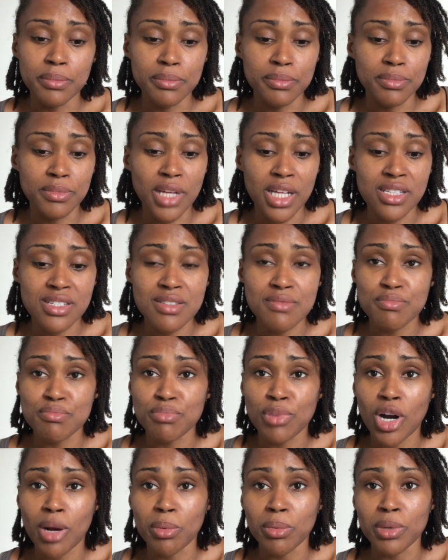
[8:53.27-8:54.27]
That's
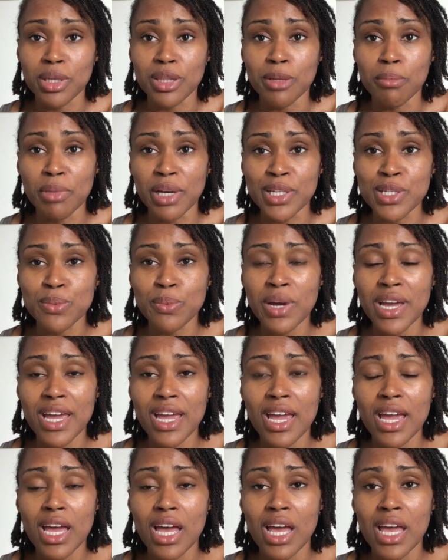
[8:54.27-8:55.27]
probably the best way.
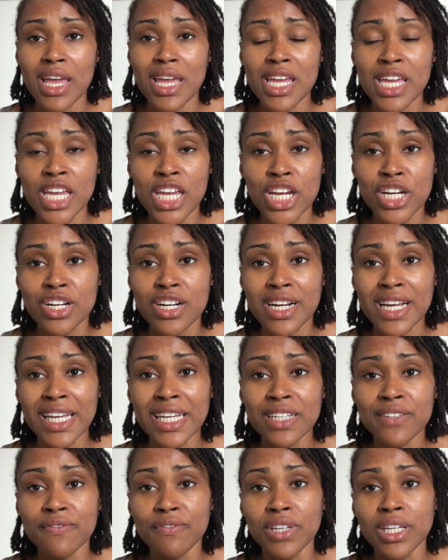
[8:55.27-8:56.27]
Here
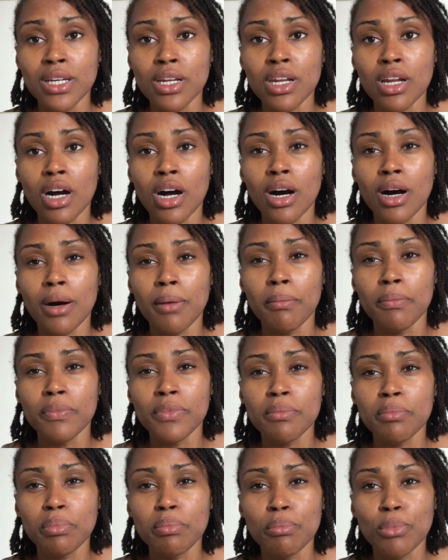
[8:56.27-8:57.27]
in Vietnam,
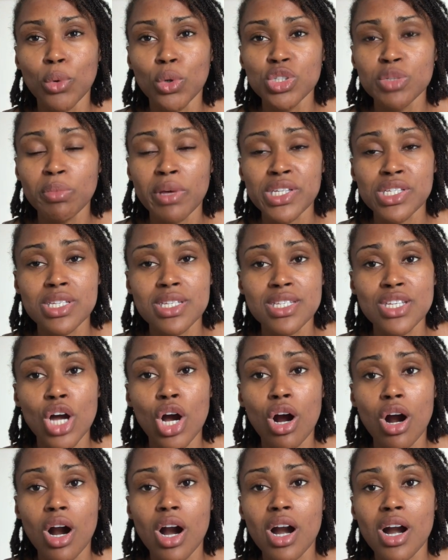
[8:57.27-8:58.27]
most places
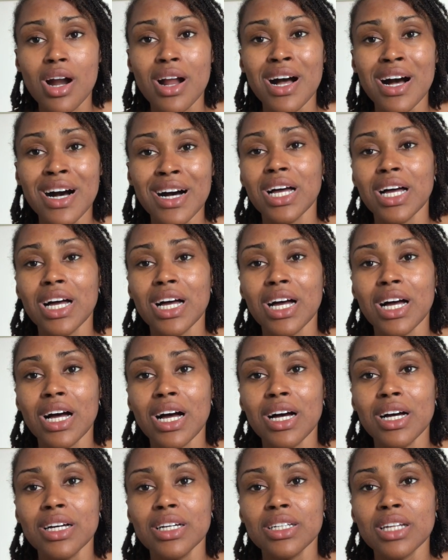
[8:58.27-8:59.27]
are
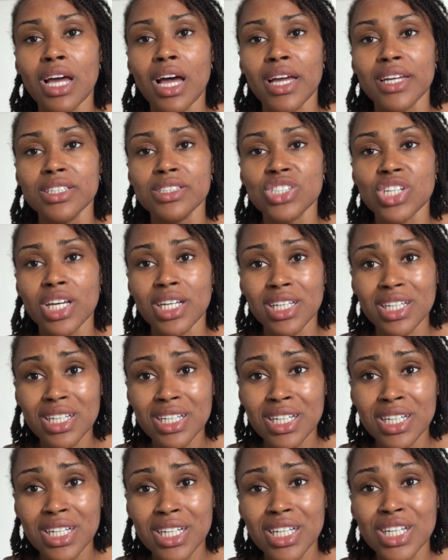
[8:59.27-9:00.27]

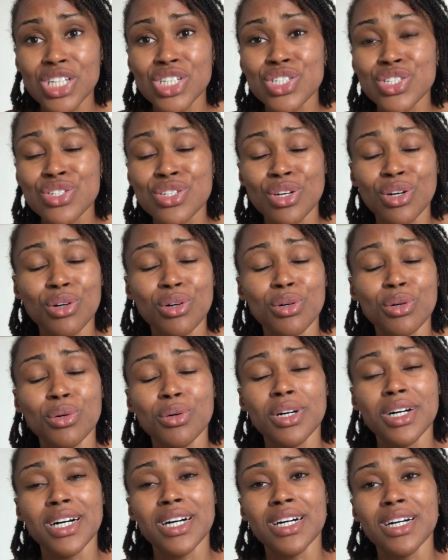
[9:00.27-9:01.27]
unhygienic. So
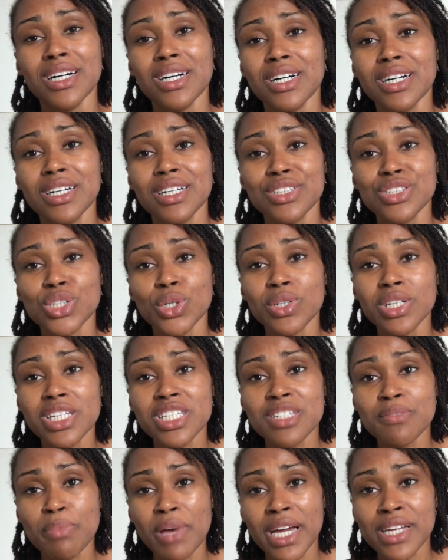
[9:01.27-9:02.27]
don't
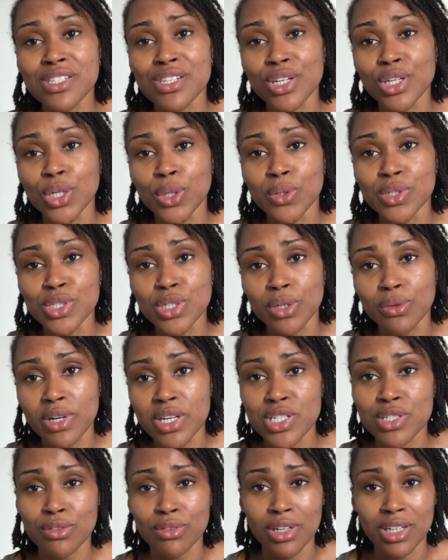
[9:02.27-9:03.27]
expect to go into a
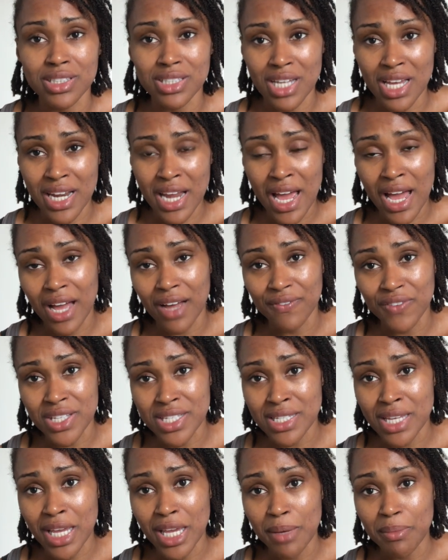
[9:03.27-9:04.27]
restaurant and have the
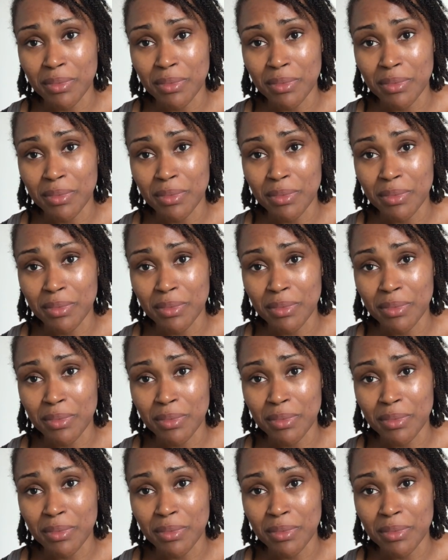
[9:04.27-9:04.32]
same